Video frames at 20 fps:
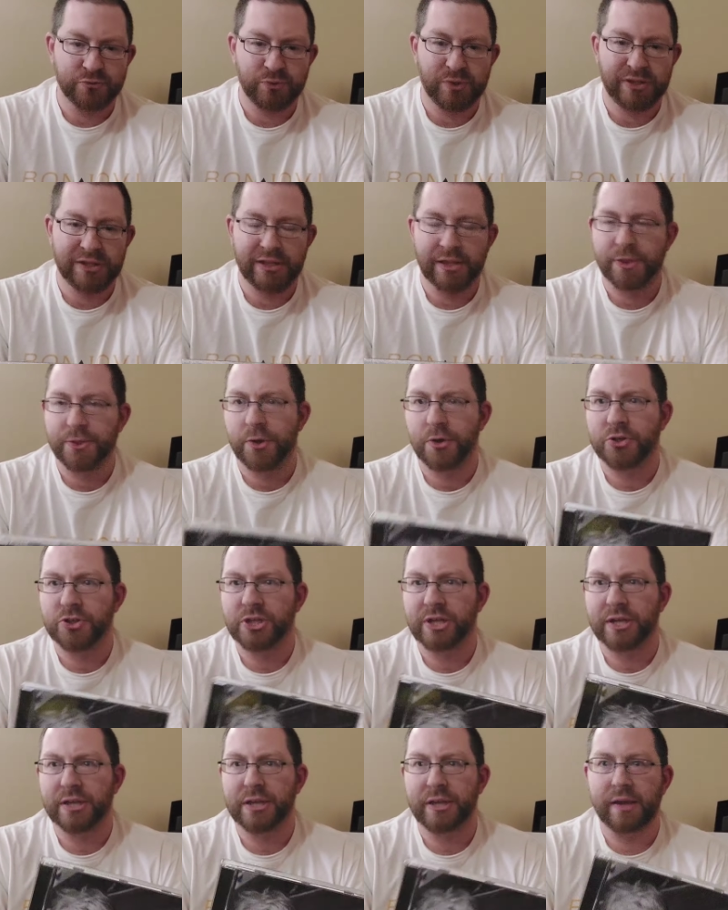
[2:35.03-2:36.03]
really
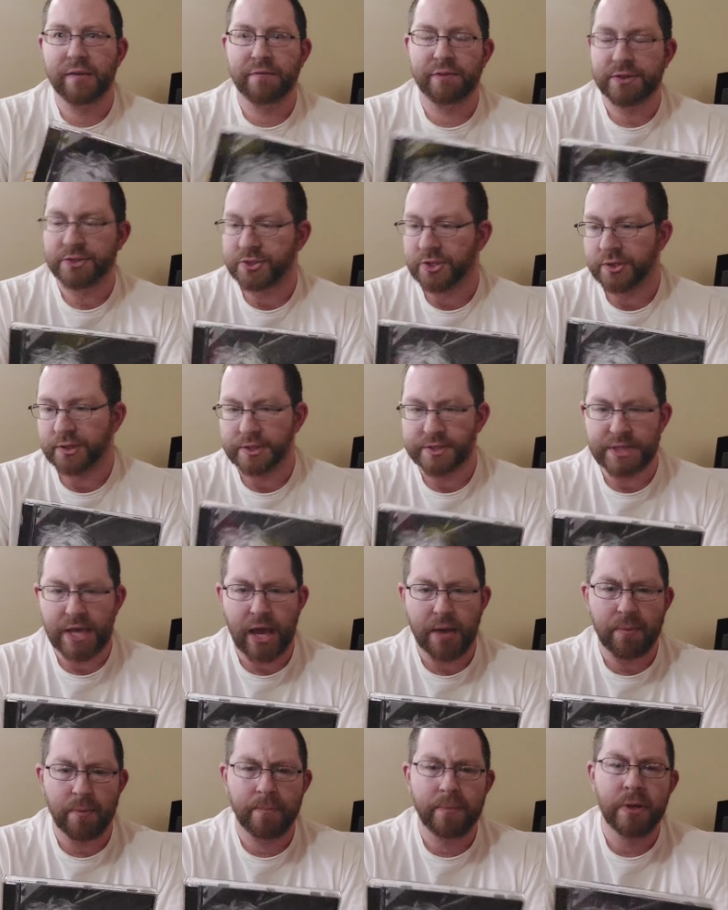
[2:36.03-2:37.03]
lethargic and lifeless on this
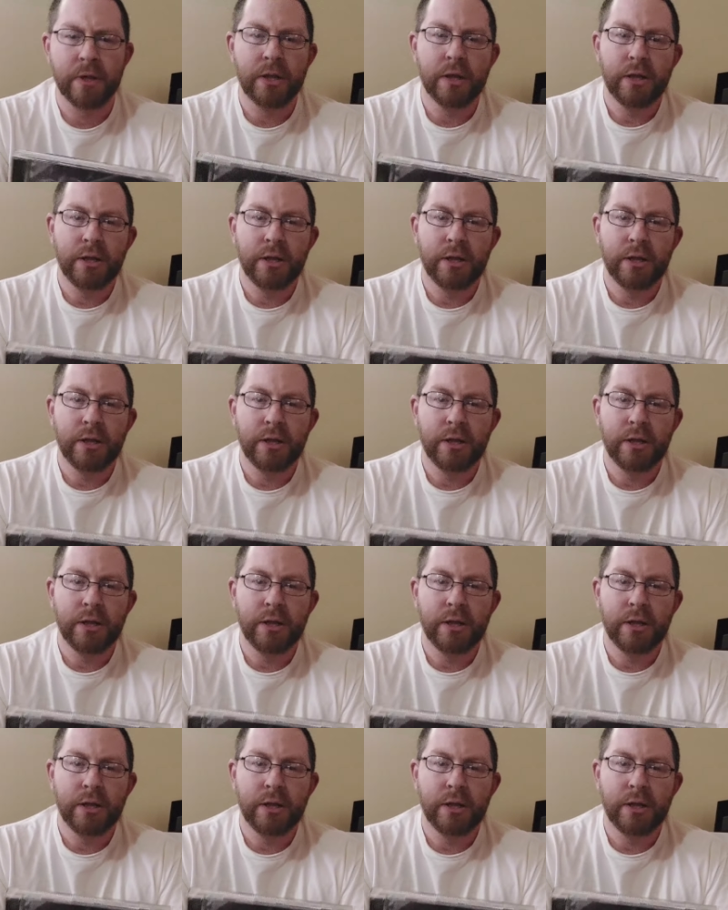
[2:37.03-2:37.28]
album.